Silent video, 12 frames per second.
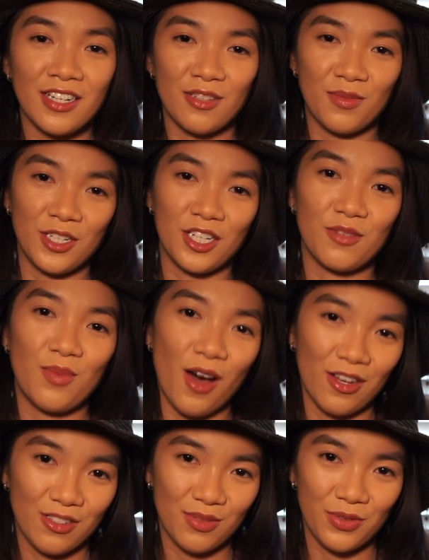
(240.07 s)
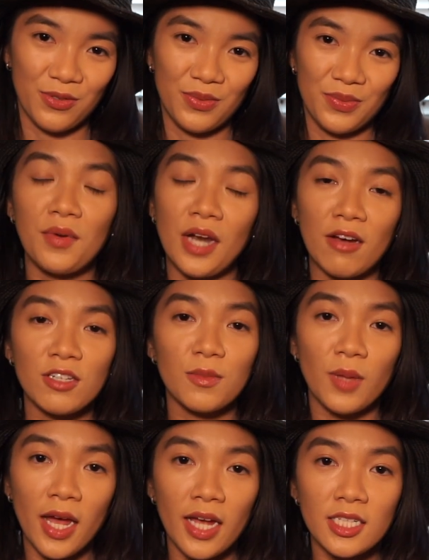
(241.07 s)
as much as possible. When I was
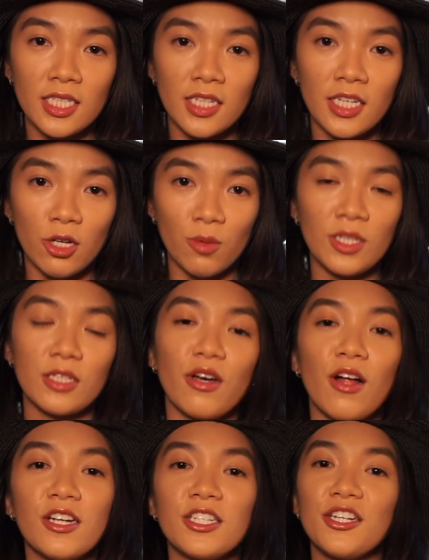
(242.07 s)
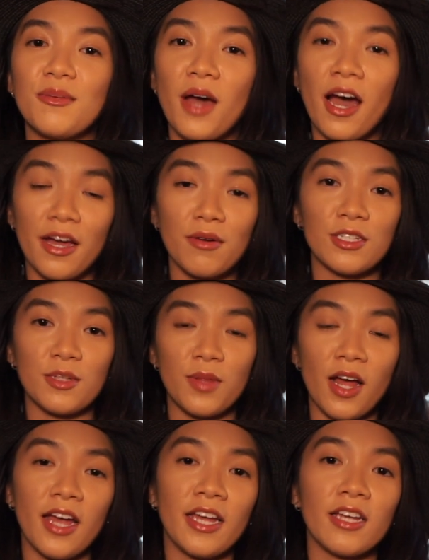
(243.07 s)
applying to the Gilman Scholarship, I was
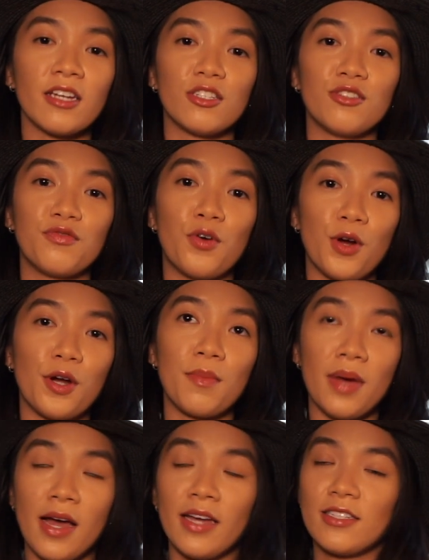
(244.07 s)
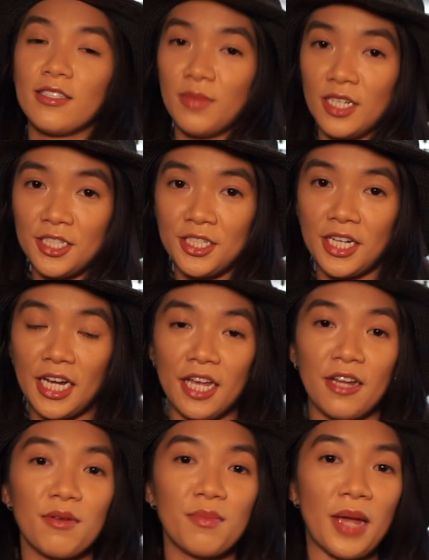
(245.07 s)
applying for my semester
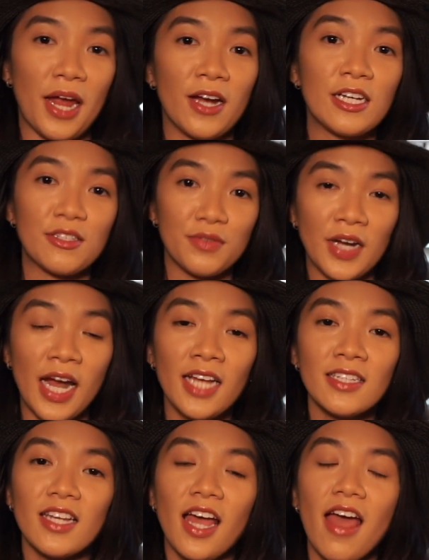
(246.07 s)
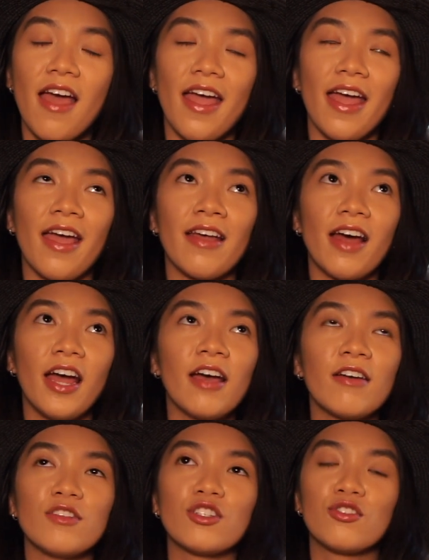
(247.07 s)
in Paris, France, and I
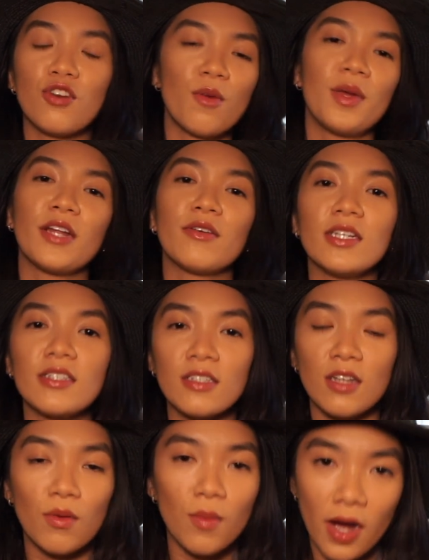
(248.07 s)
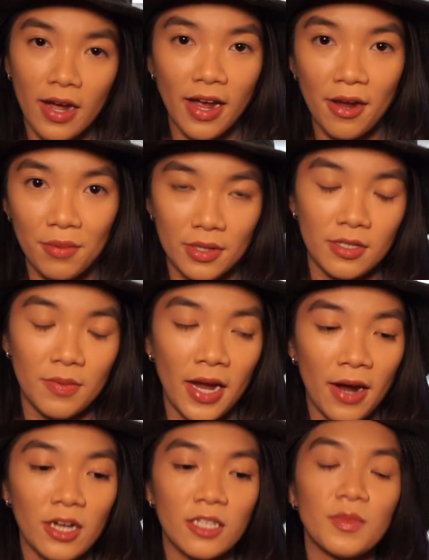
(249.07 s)
have so many reasons on why I went to
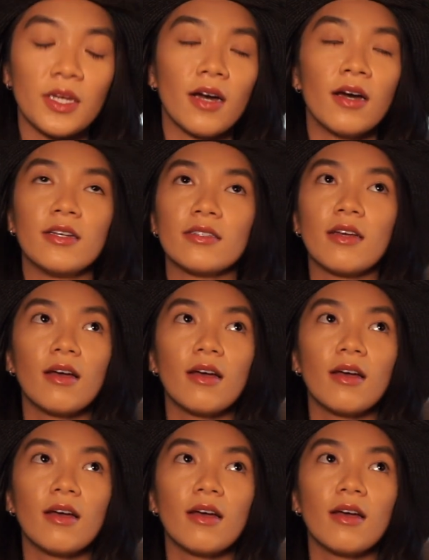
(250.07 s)
Paris because